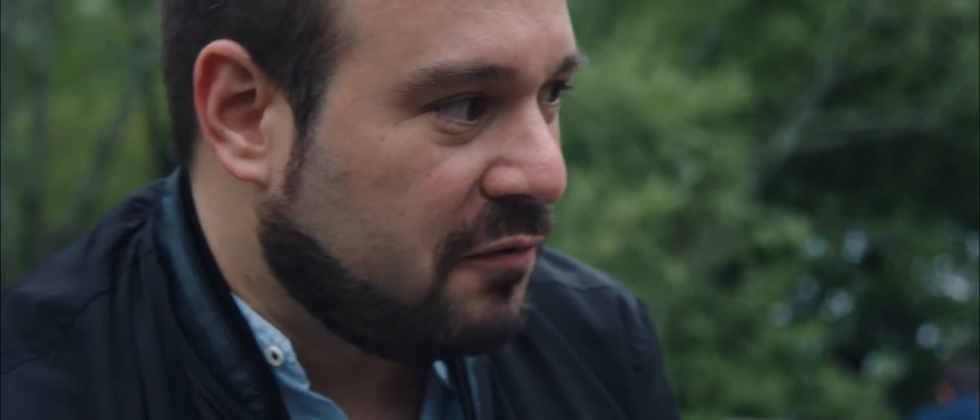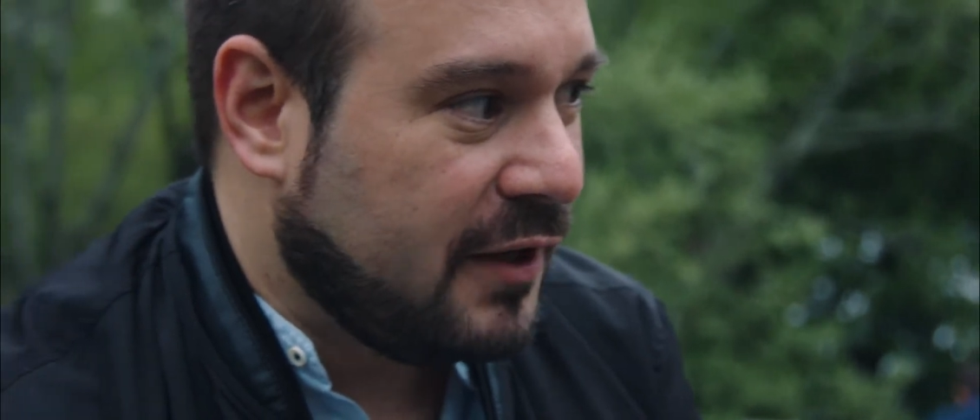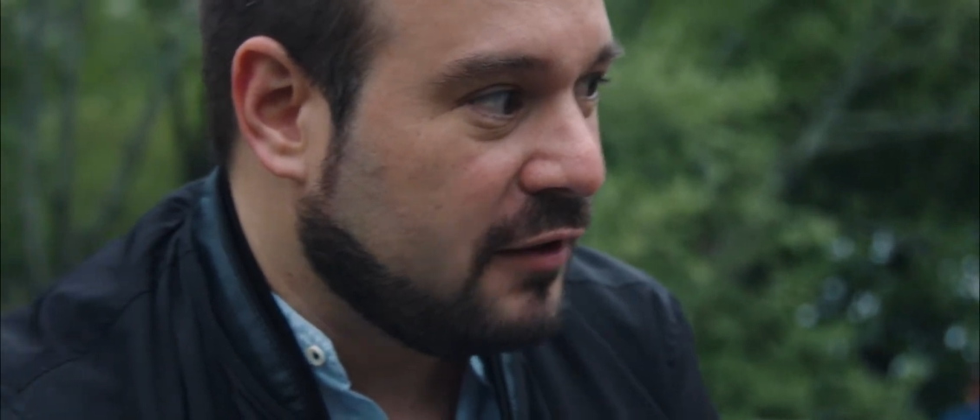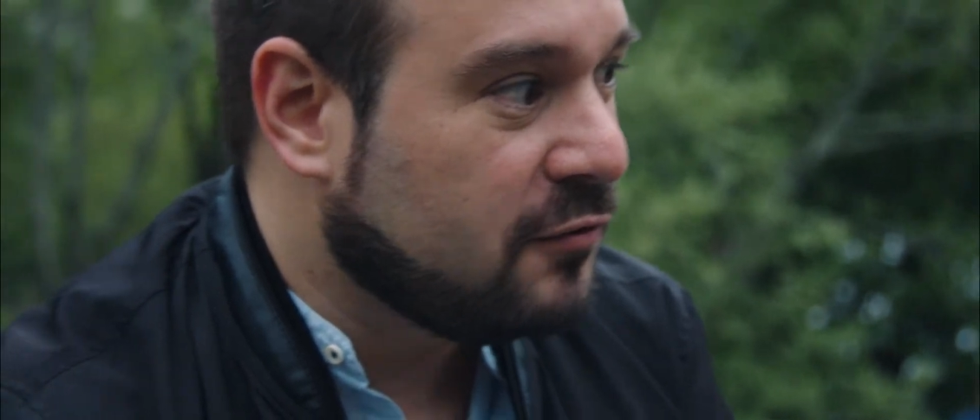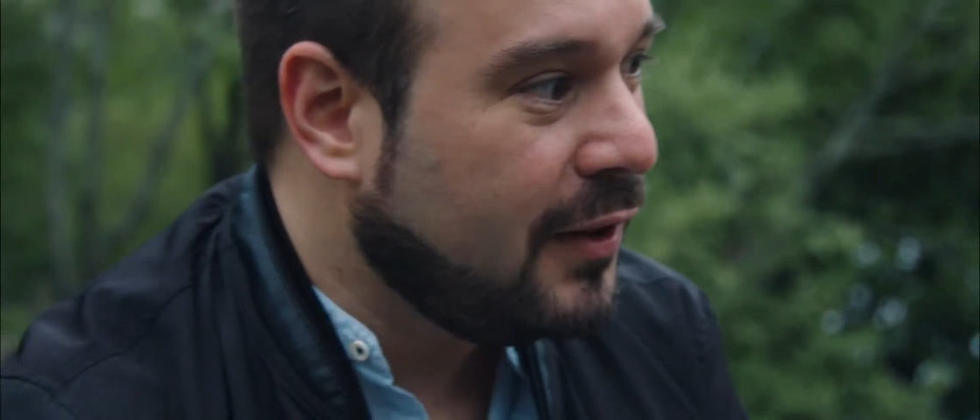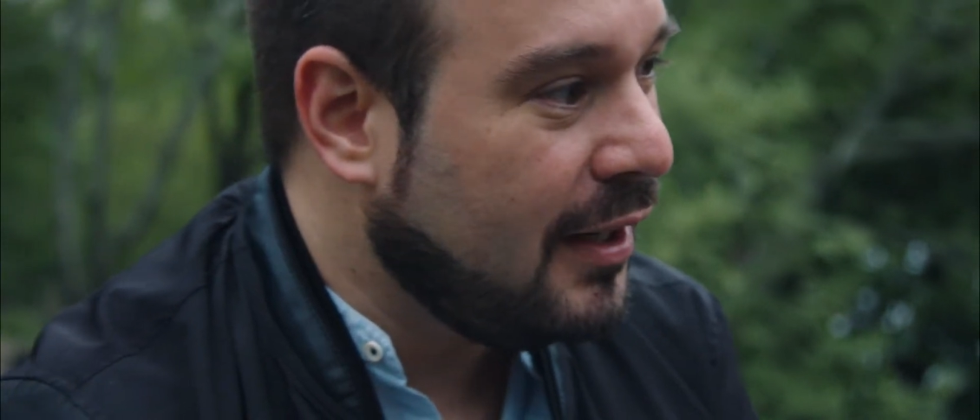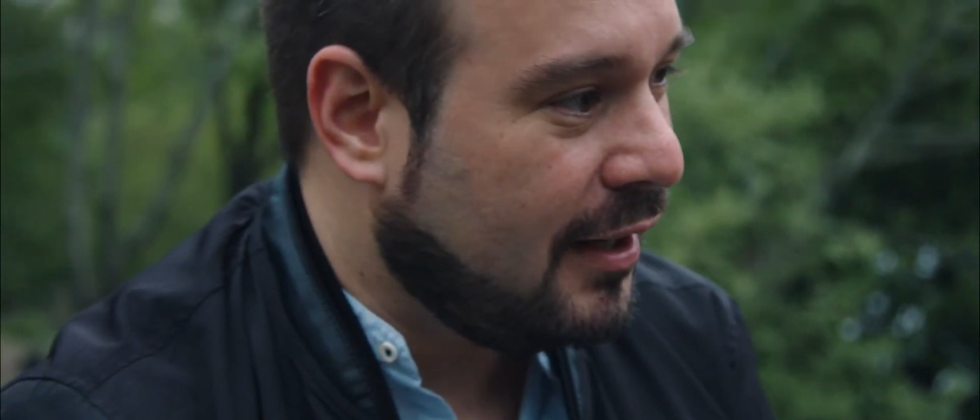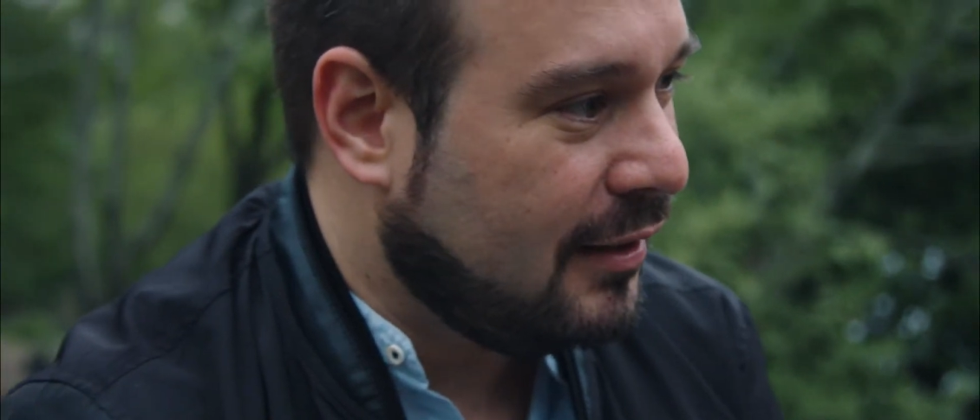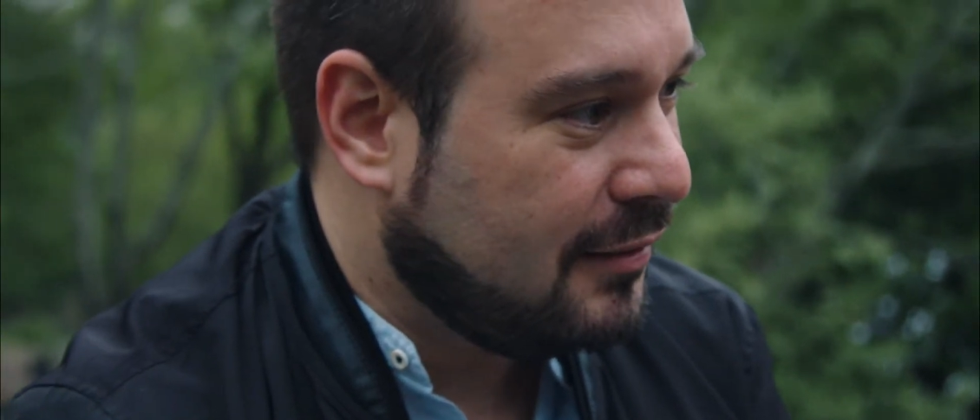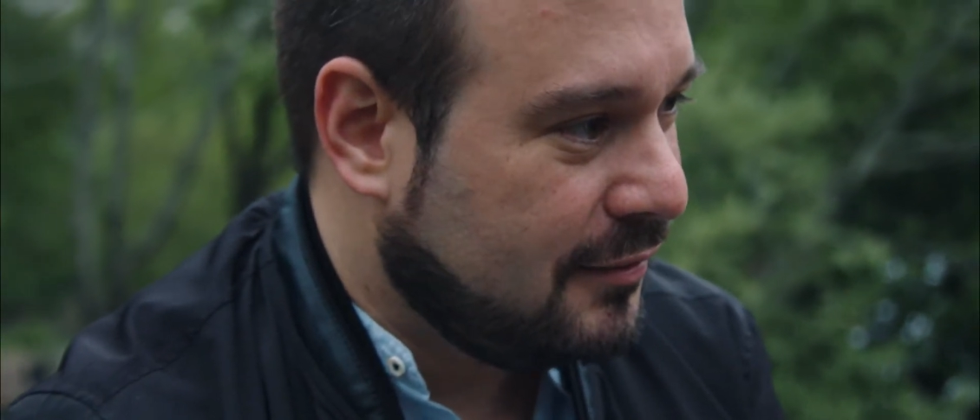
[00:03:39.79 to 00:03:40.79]

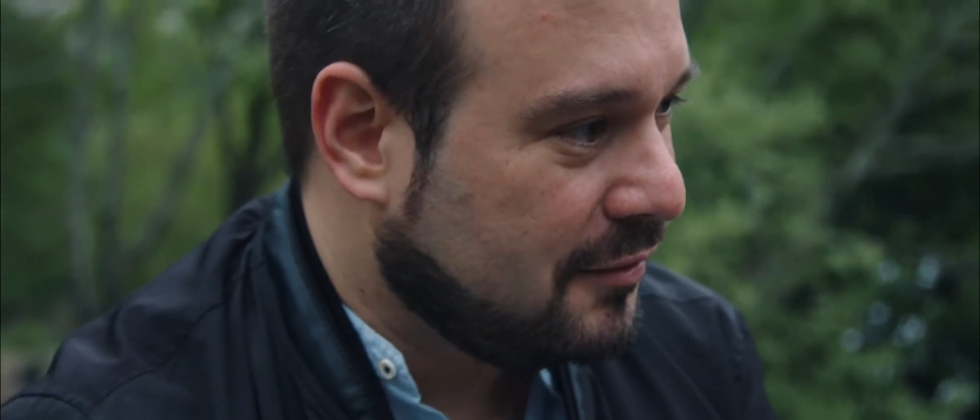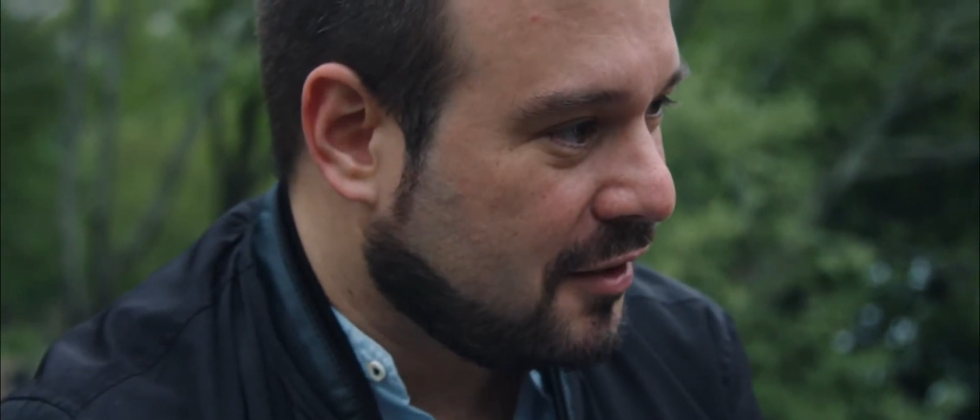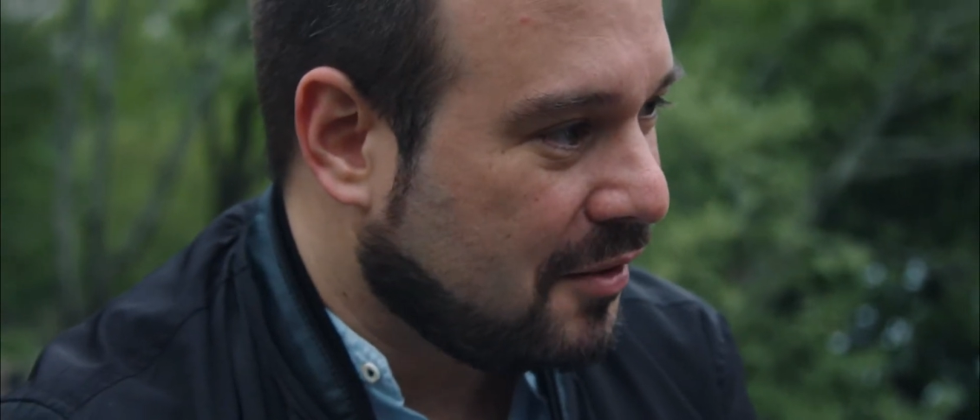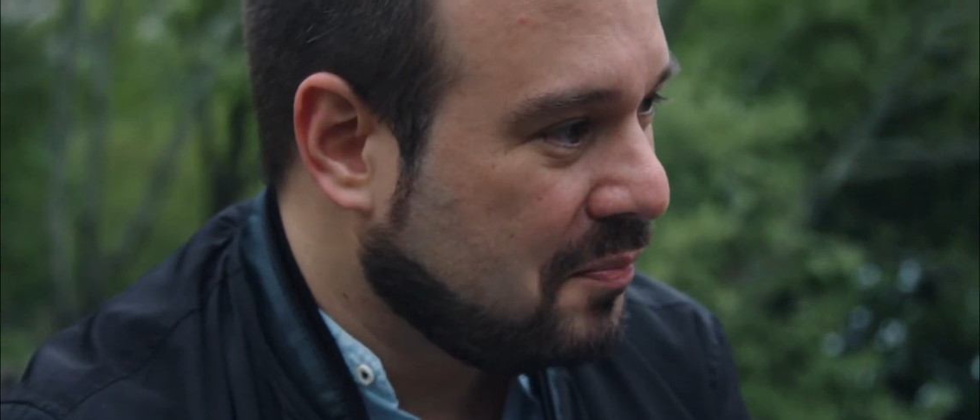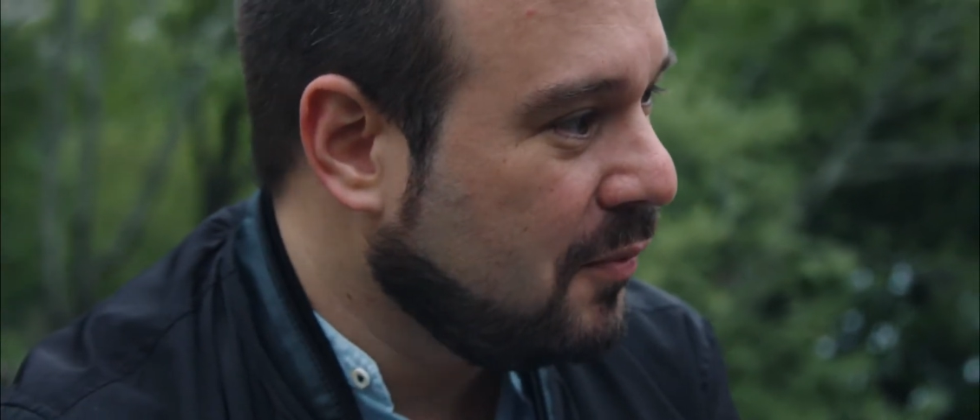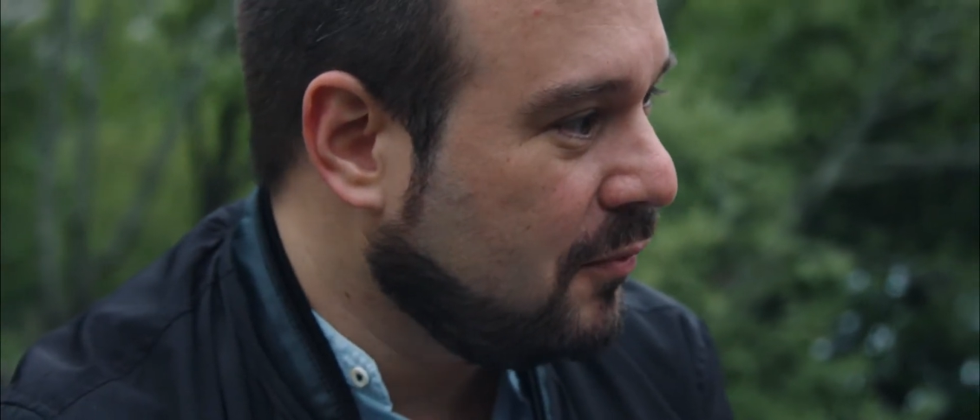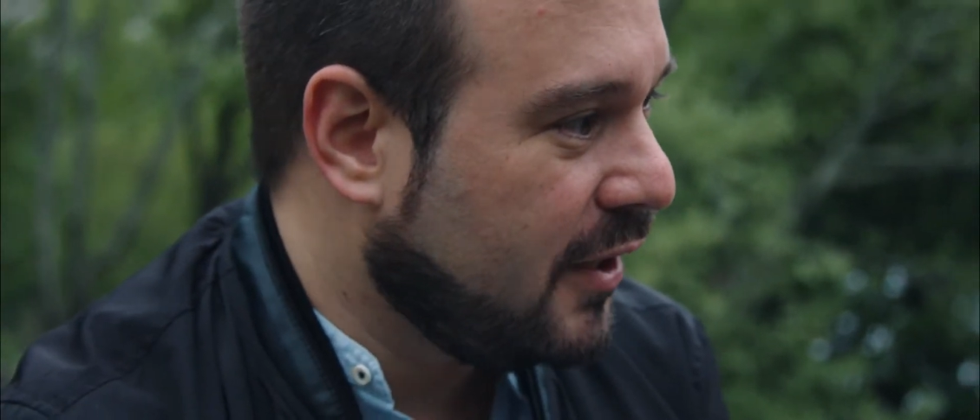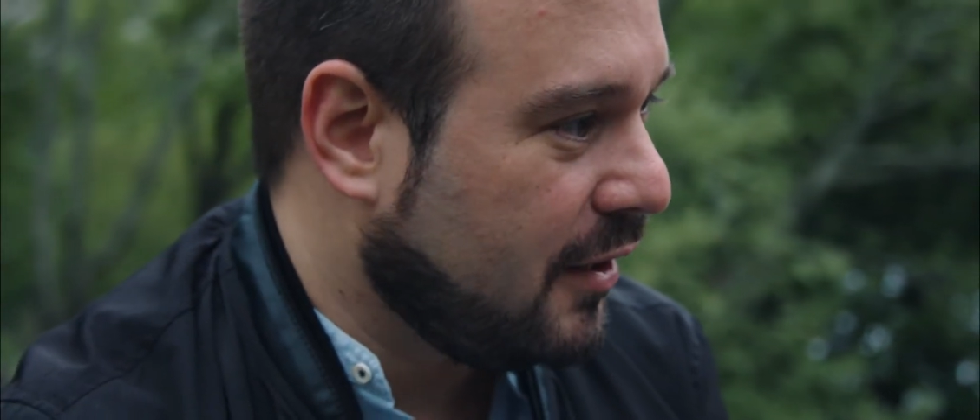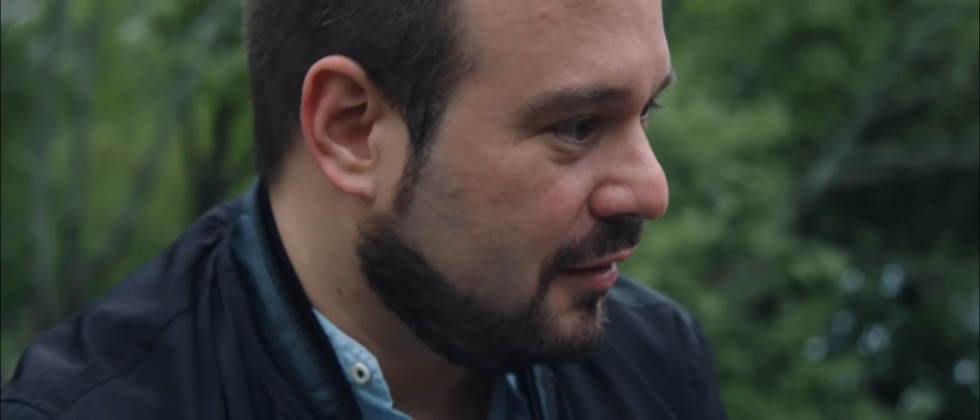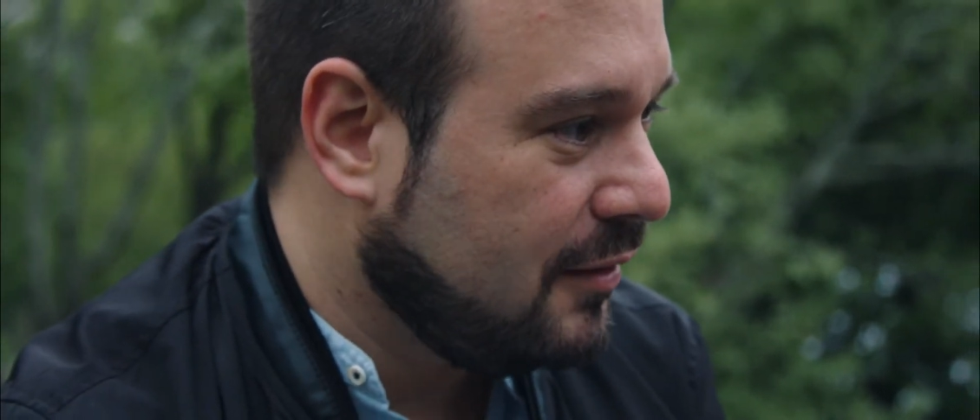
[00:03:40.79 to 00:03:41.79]
Venezuela, there are people
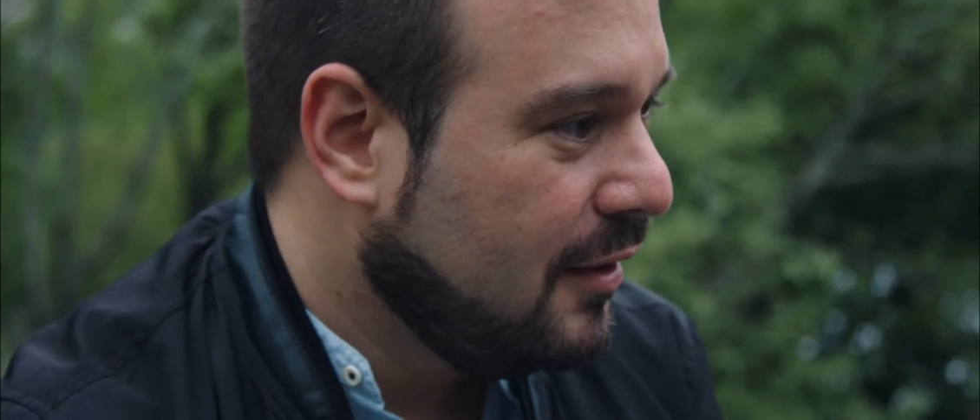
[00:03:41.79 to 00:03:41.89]
that